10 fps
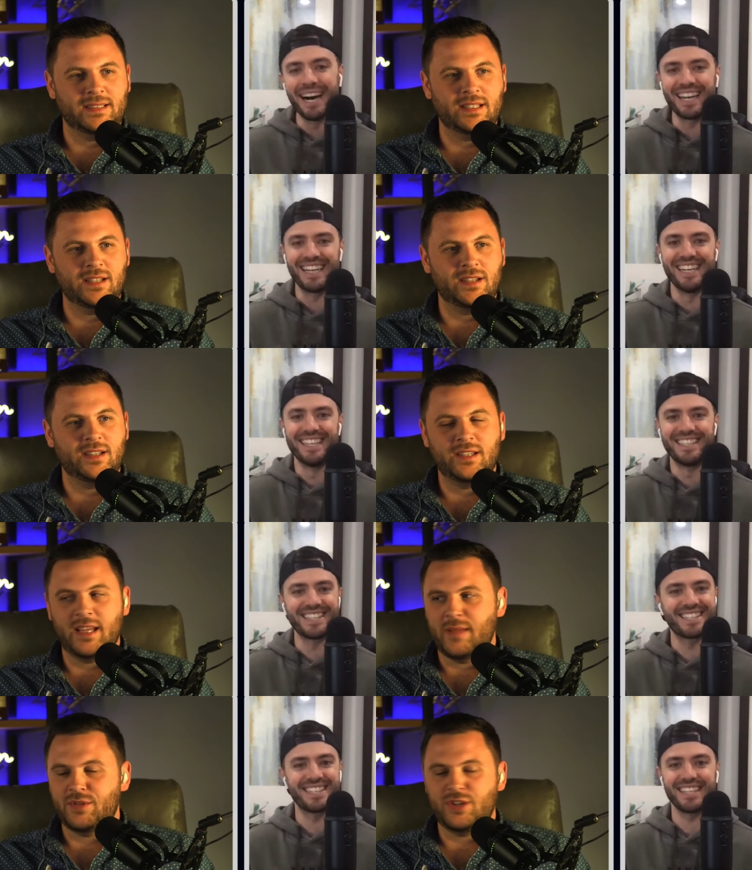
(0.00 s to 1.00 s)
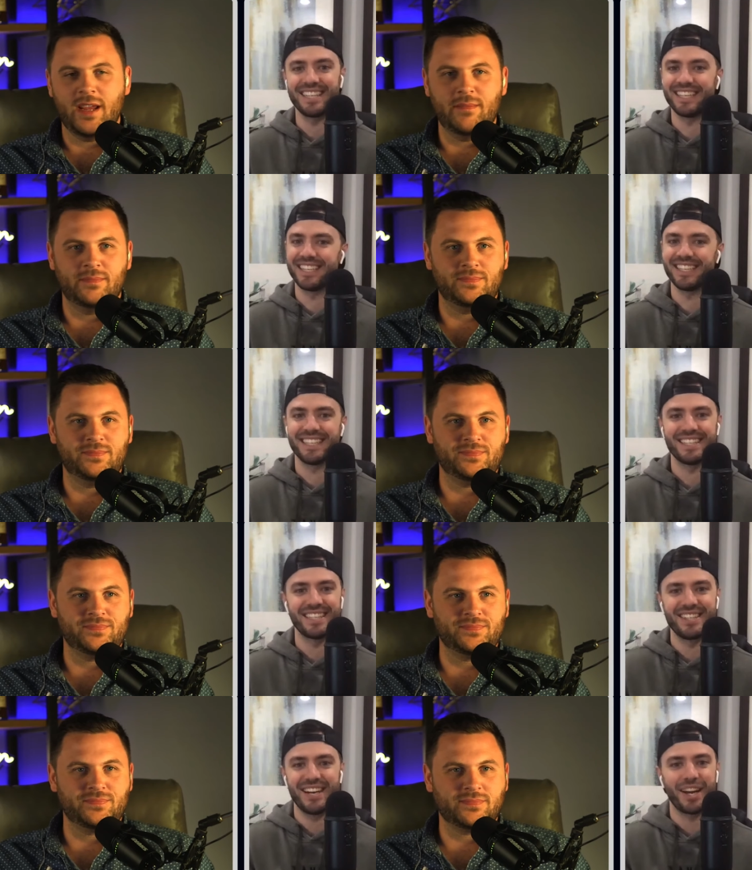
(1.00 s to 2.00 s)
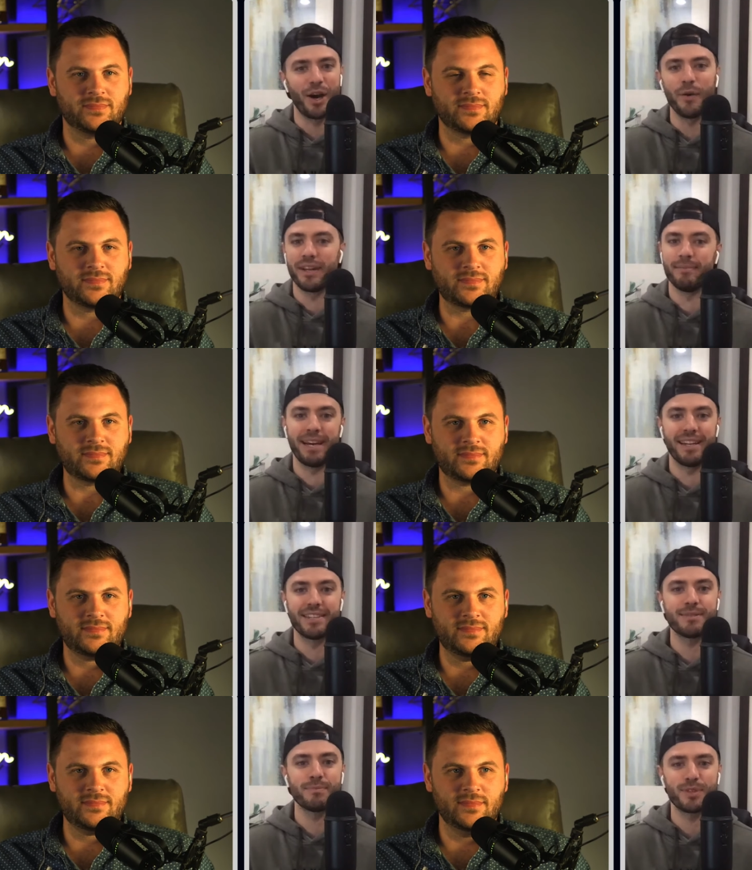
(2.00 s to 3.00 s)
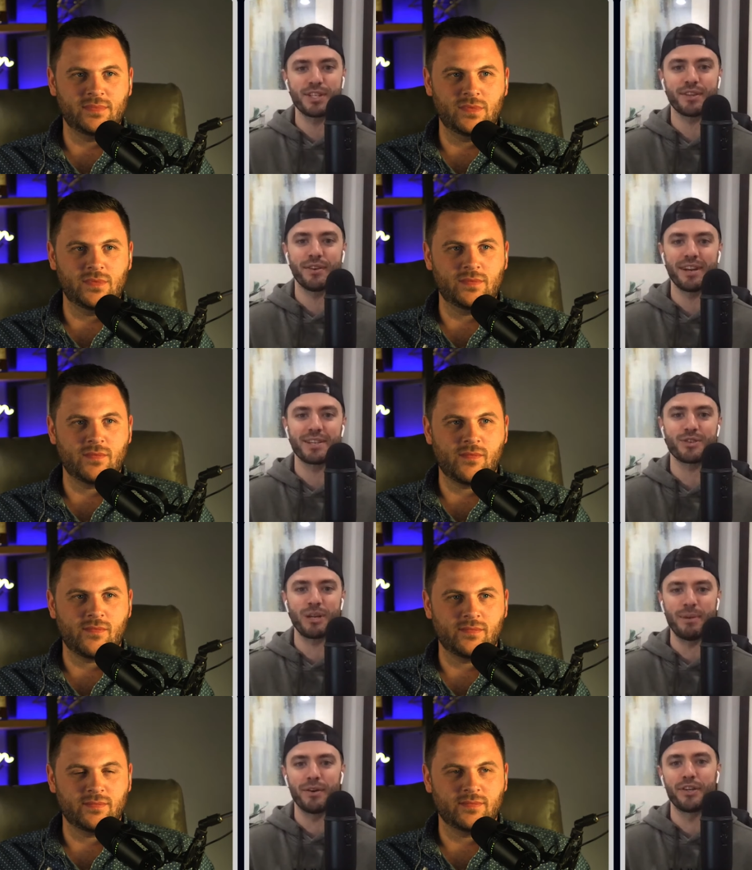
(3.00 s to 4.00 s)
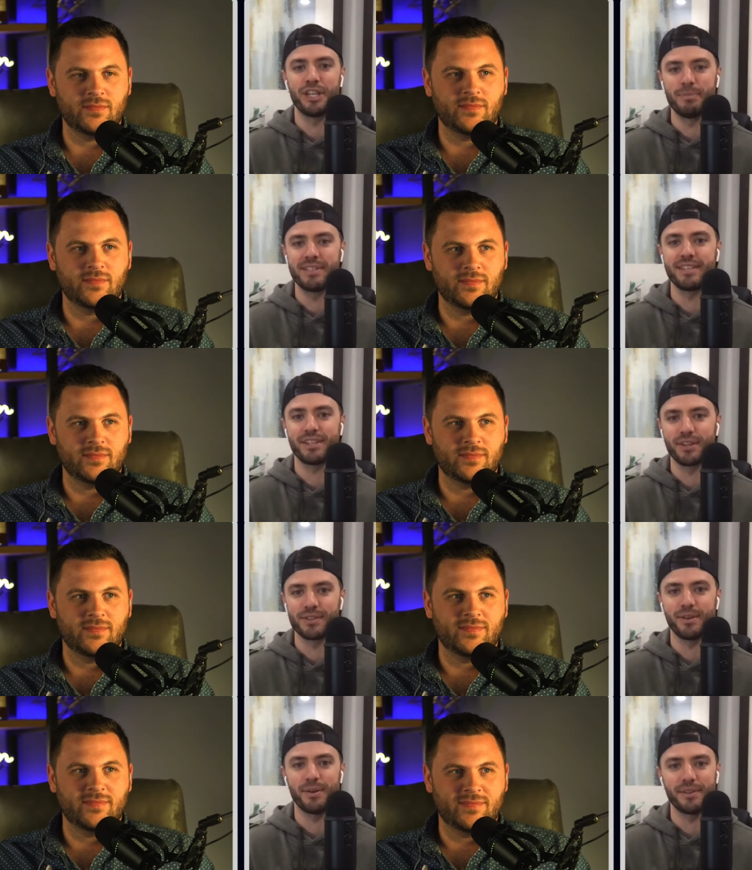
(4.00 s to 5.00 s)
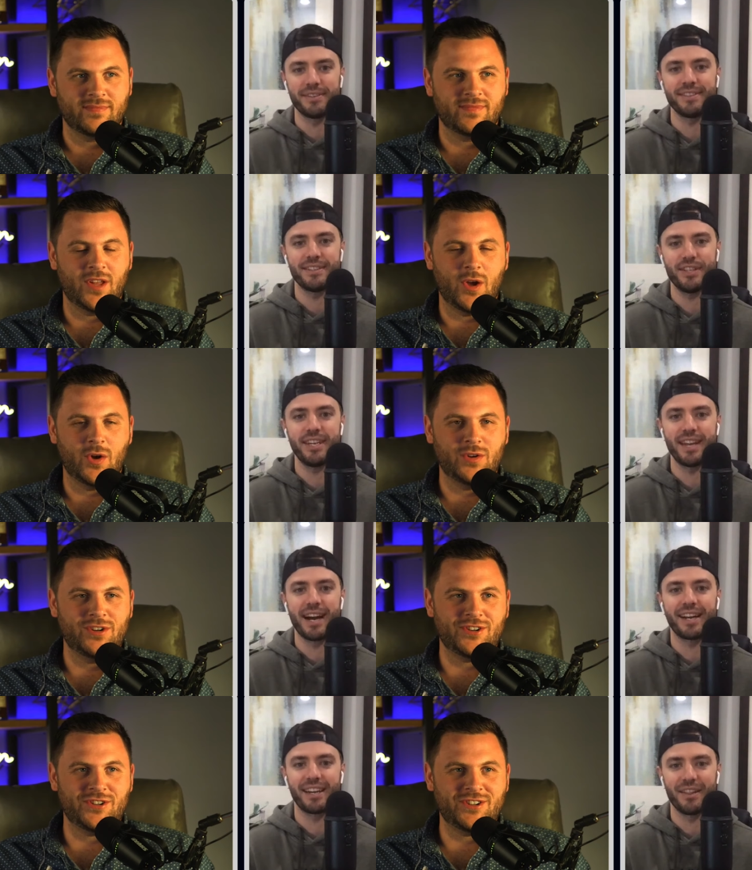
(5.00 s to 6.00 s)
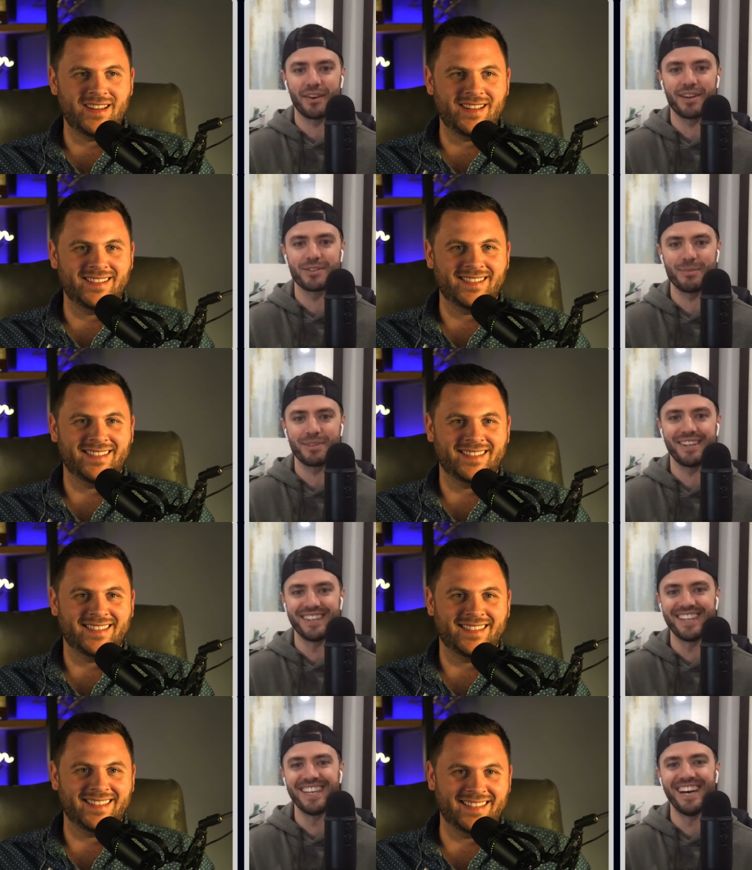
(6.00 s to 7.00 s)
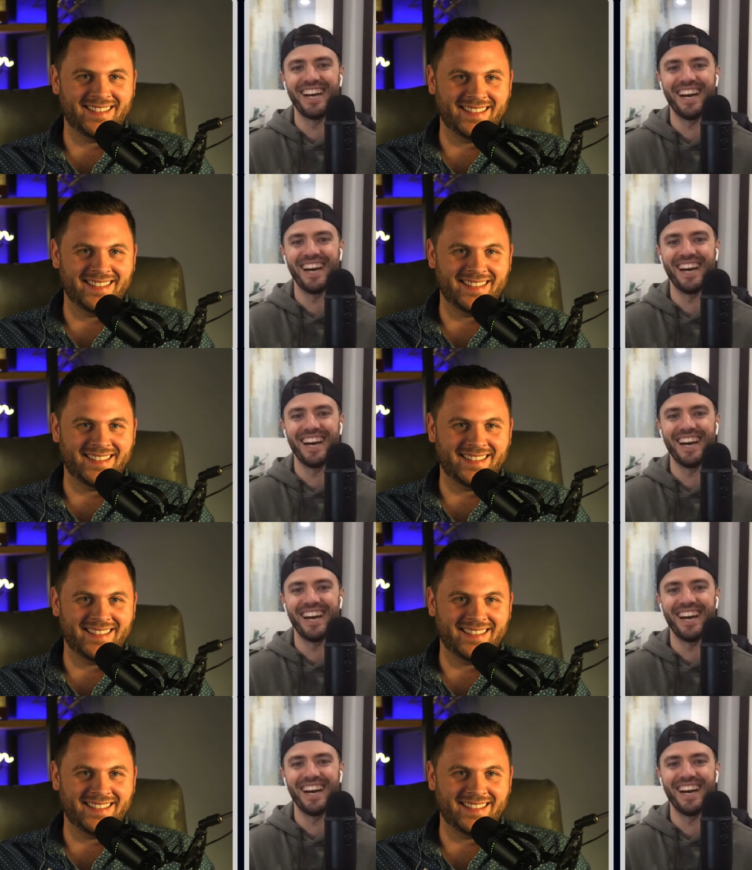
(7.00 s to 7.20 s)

Speaker 1: buddy, damn just, shame. You got to own it, man. This some, she's learning extreme ownership at six years old. Own she your did not shit. get another ice cream cone.